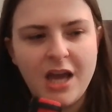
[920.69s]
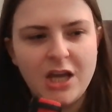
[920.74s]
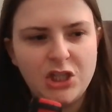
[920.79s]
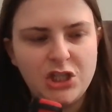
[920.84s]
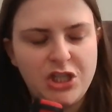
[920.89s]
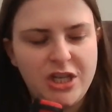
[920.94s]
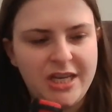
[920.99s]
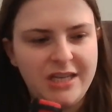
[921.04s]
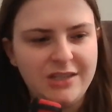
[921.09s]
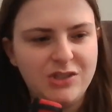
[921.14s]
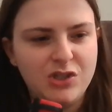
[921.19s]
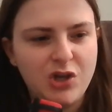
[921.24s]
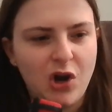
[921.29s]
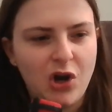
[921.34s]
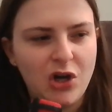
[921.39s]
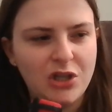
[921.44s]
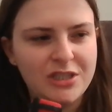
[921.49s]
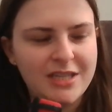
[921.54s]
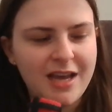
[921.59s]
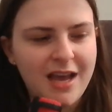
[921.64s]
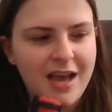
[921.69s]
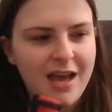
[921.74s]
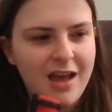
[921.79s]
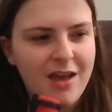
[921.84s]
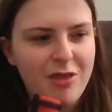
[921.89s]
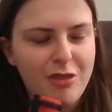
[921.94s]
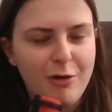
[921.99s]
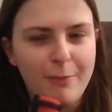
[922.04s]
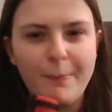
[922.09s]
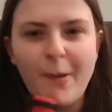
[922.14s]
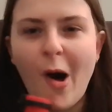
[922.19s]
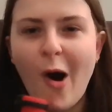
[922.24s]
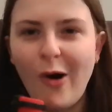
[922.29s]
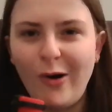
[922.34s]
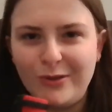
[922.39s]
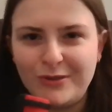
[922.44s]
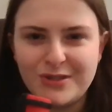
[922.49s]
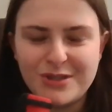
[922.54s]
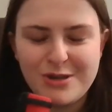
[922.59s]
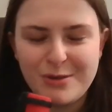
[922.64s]
She has got the
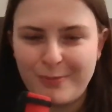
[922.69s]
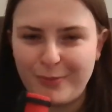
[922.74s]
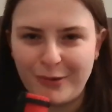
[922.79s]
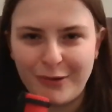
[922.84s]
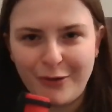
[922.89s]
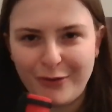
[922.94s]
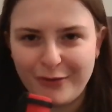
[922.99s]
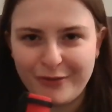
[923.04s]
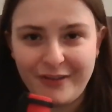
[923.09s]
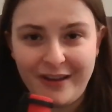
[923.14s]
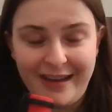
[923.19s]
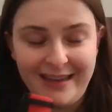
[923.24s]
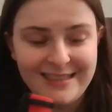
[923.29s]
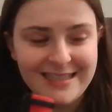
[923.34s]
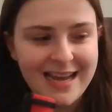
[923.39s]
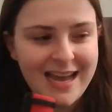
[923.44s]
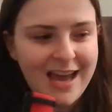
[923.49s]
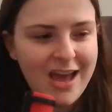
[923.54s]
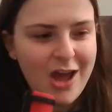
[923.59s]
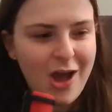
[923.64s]
poles to prove it.